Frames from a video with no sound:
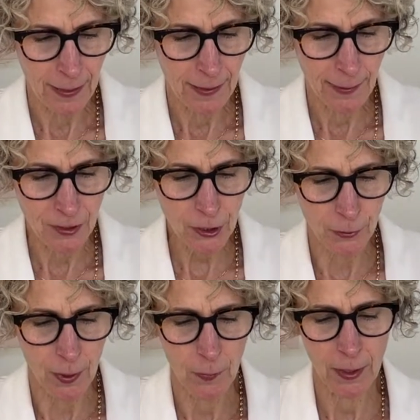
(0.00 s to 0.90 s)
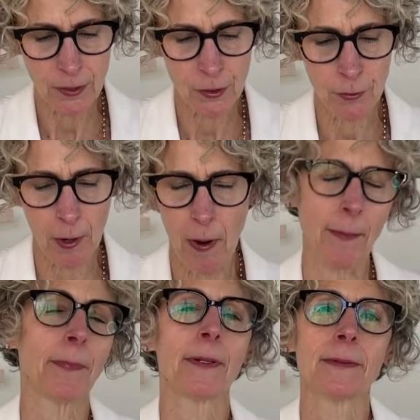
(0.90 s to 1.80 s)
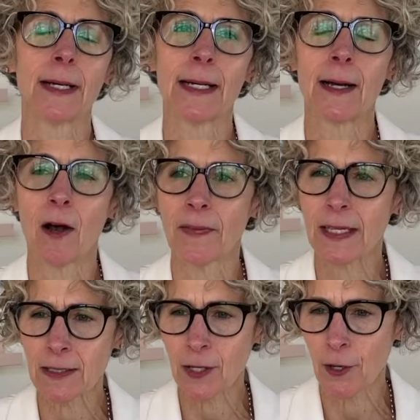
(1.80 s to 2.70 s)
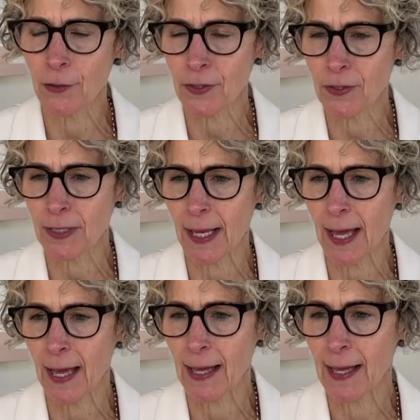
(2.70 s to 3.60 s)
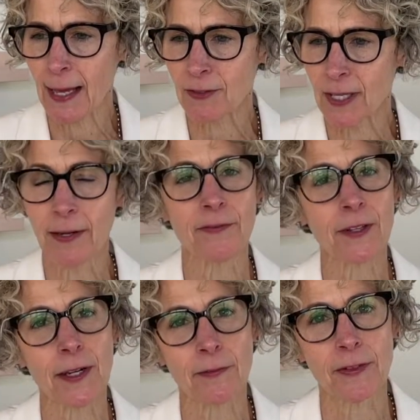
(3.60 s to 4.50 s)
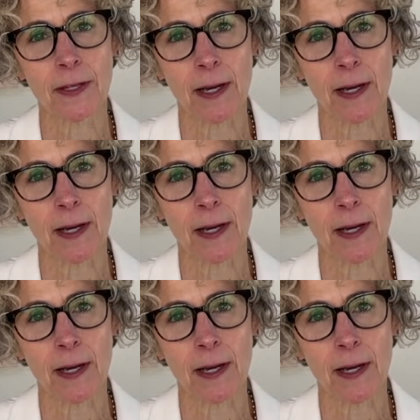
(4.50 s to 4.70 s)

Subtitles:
Number 2, where did you grow up? On the East Coast, outside of Philadelphia.